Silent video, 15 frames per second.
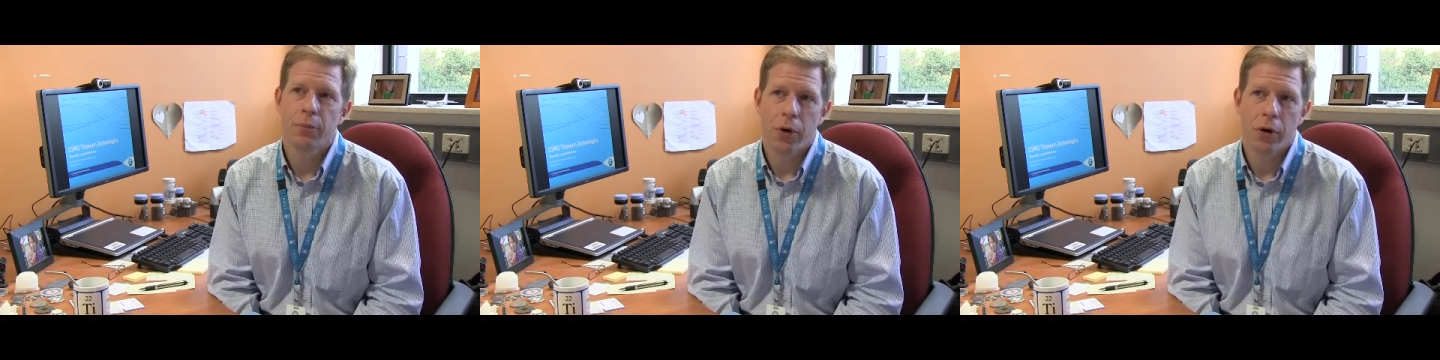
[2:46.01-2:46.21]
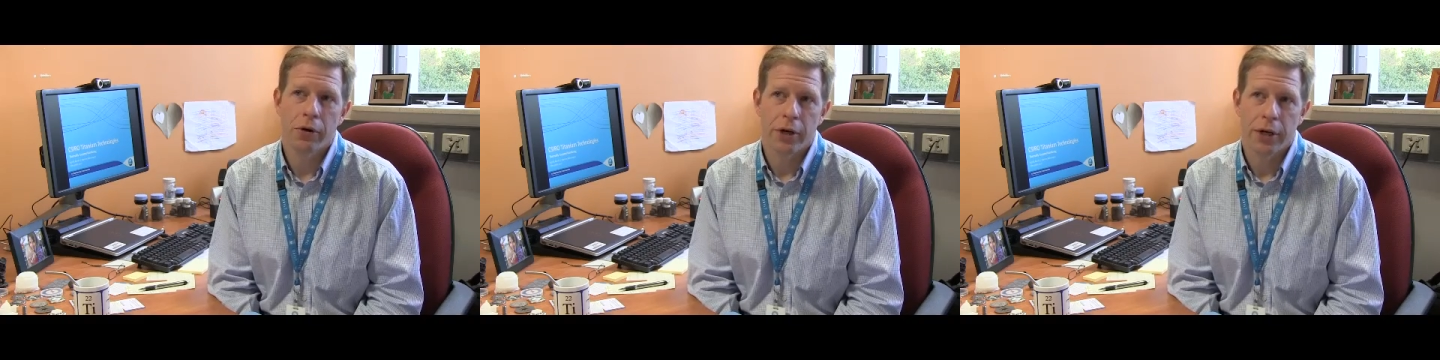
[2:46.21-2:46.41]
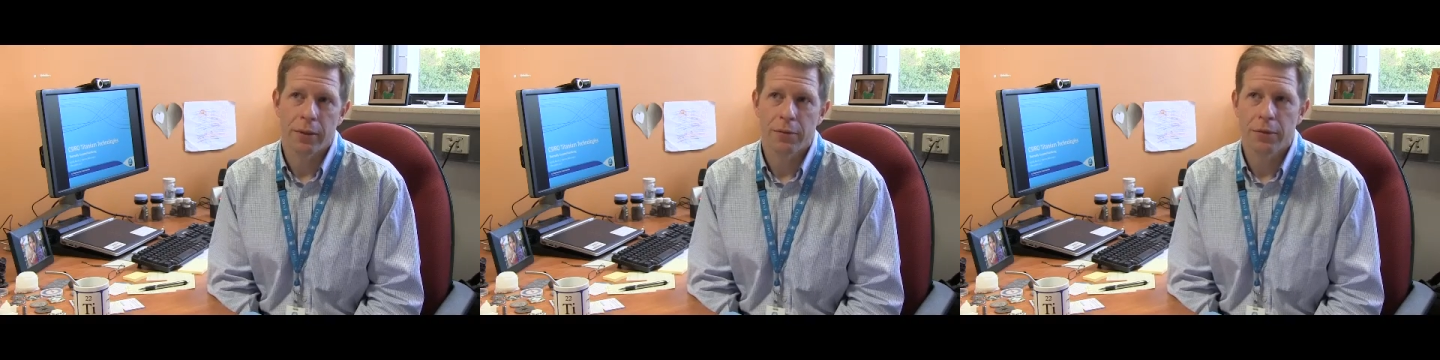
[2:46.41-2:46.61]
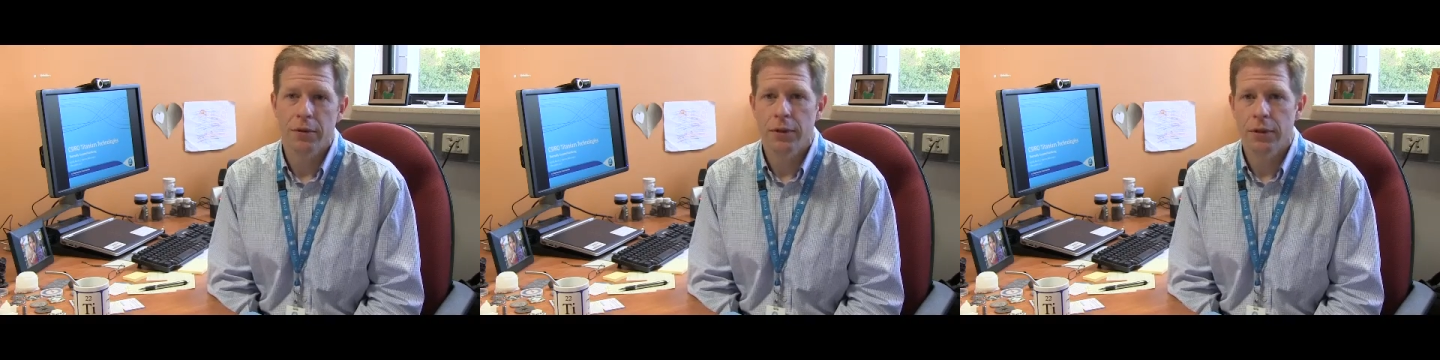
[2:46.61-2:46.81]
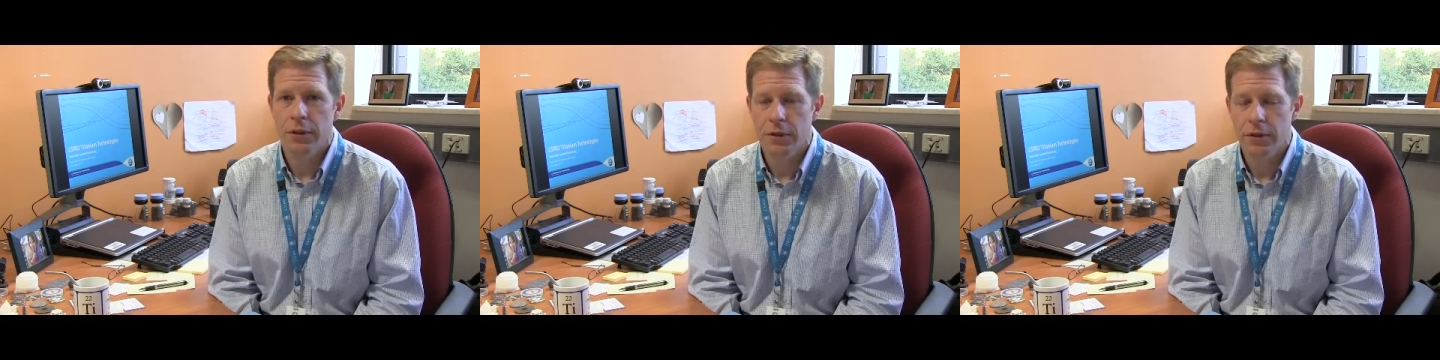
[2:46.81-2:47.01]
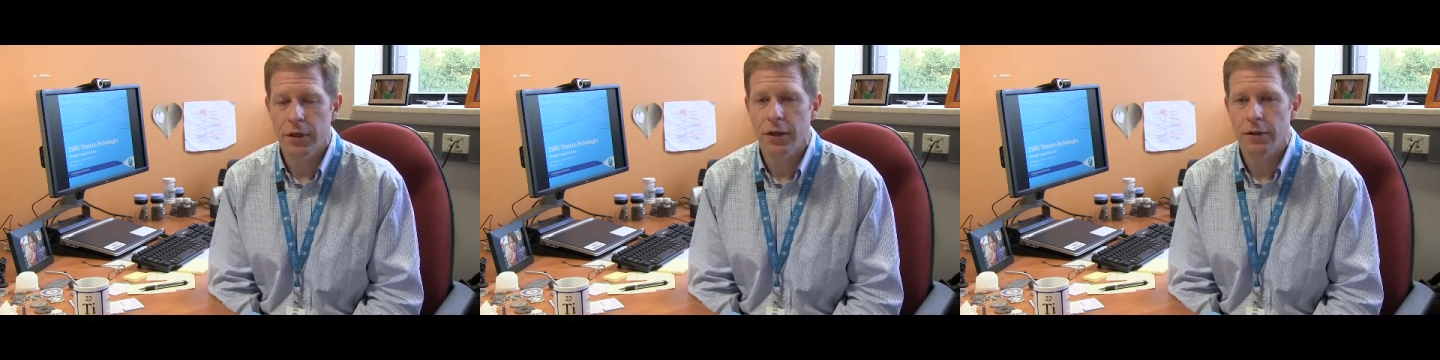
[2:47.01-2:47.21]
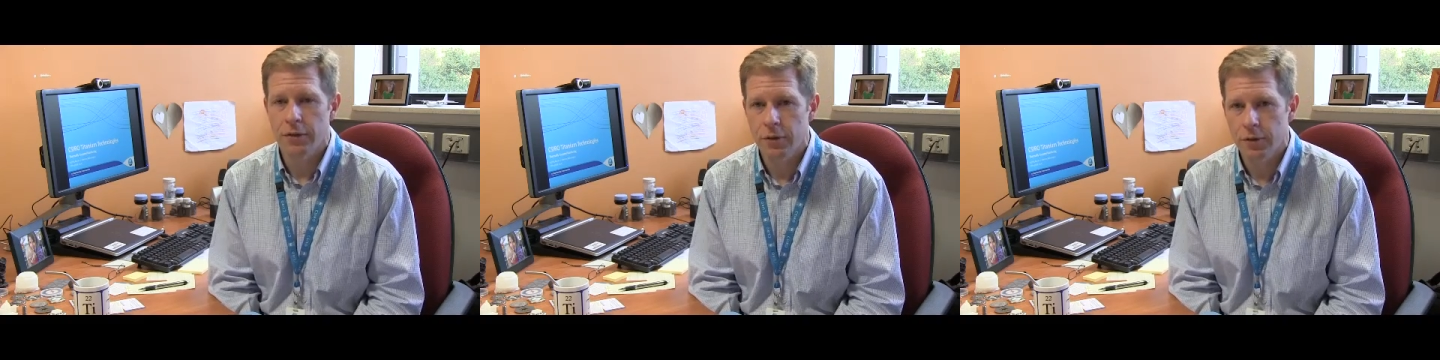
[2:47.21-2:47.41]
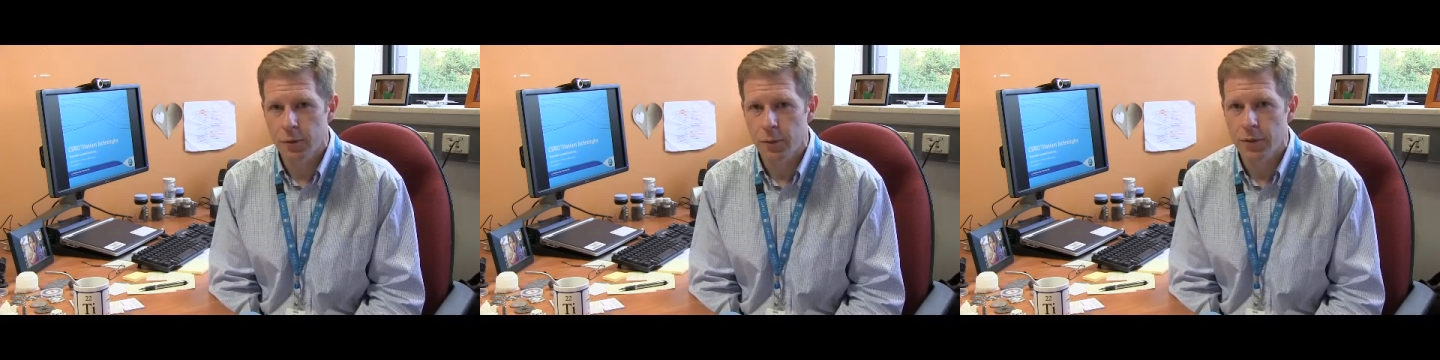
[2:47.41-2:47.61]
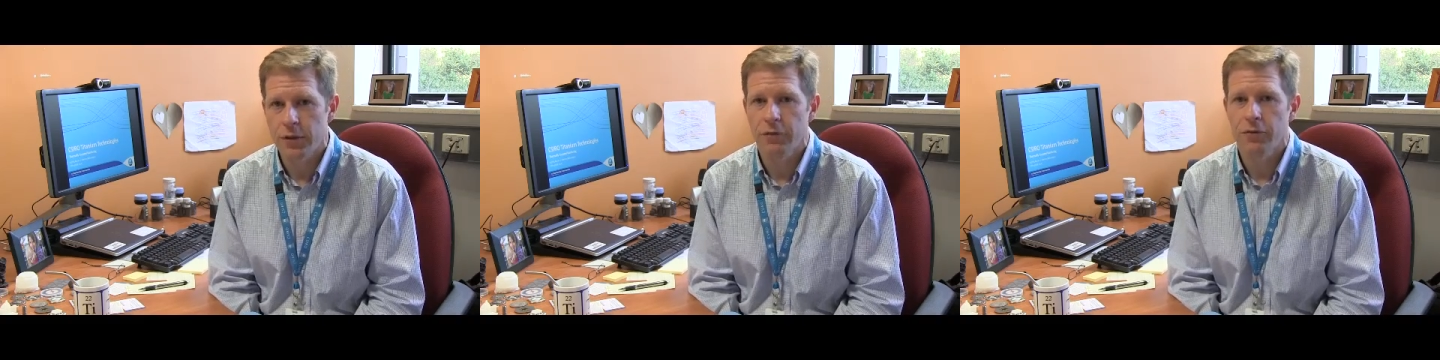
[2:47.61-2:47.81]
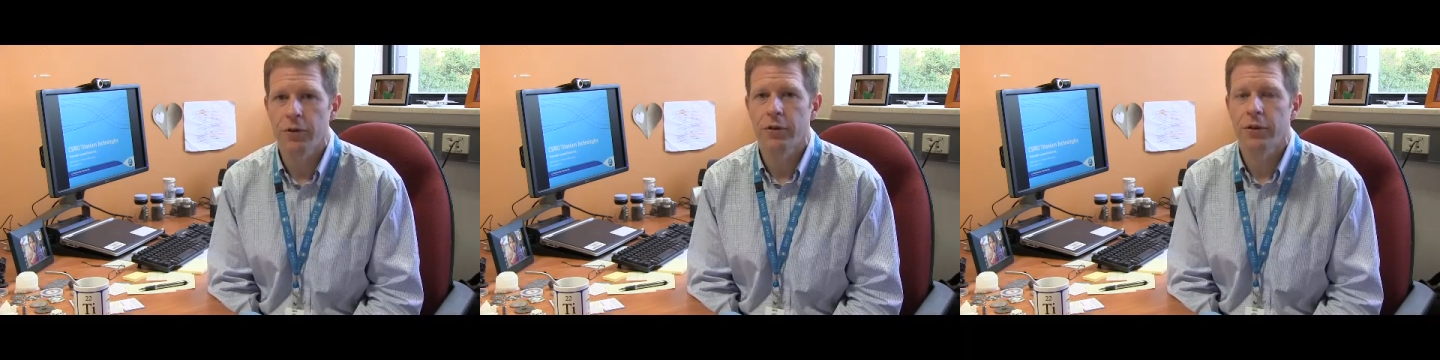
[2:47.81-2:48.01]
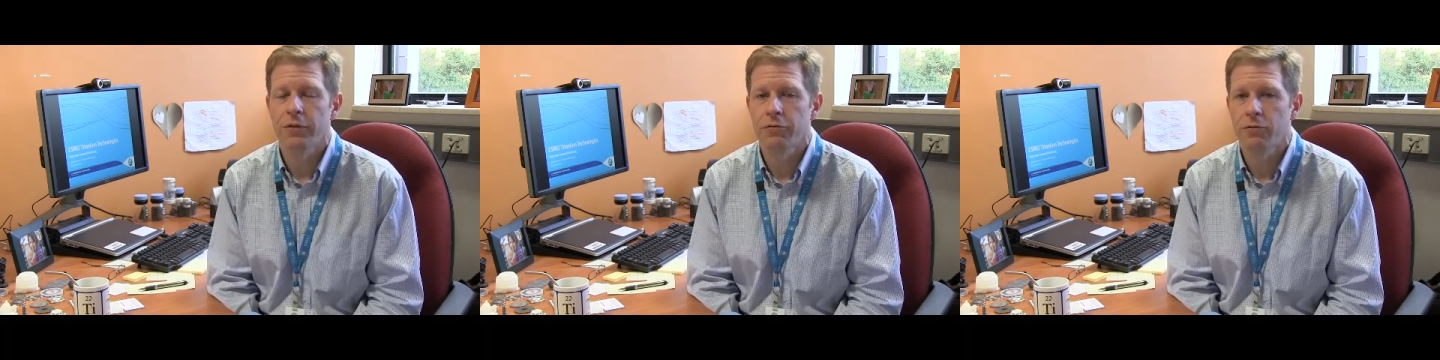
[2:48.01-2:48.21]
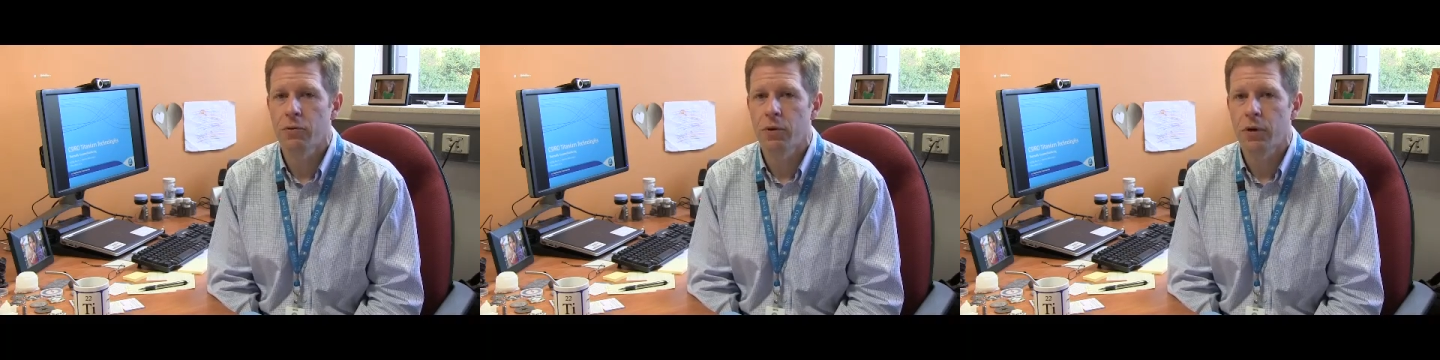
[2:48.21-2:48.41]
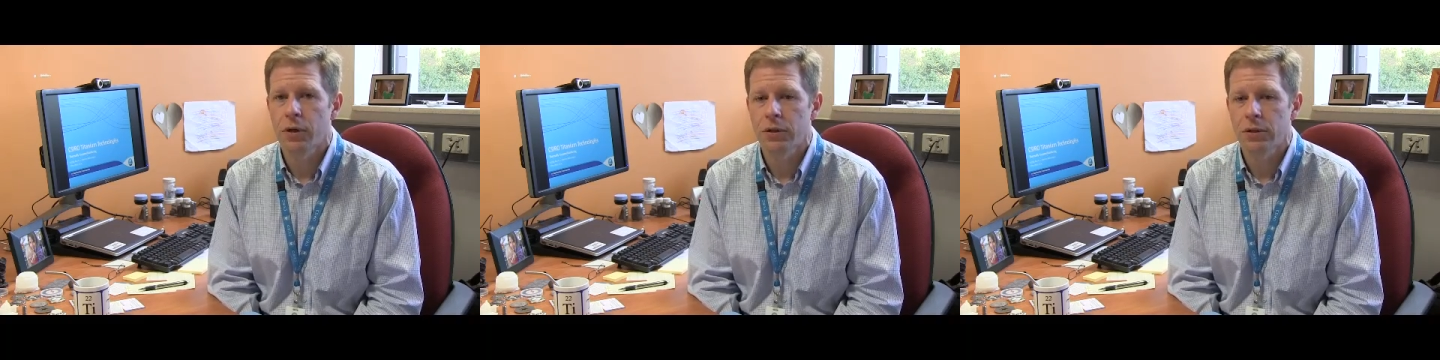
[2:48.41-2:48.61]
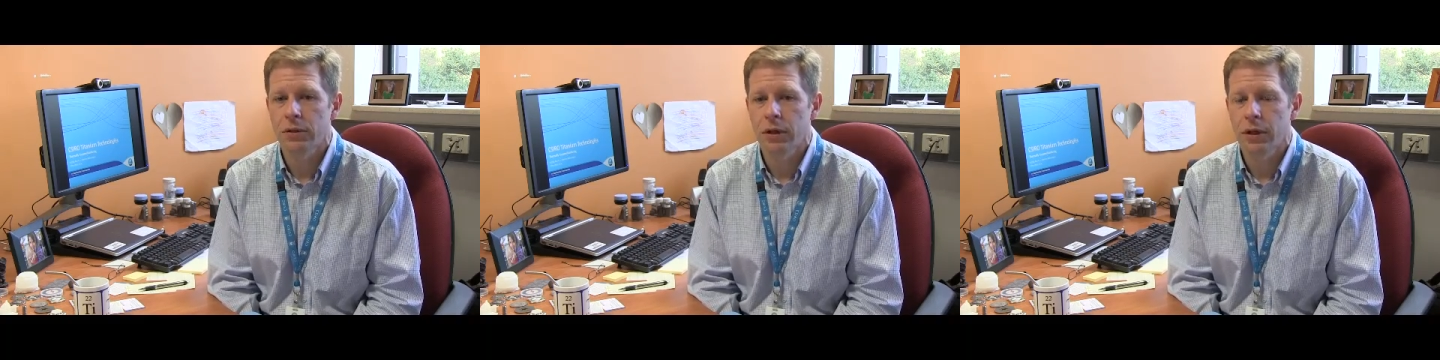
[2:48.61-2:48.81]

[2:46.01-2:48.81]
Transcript: programs, in this case specifically for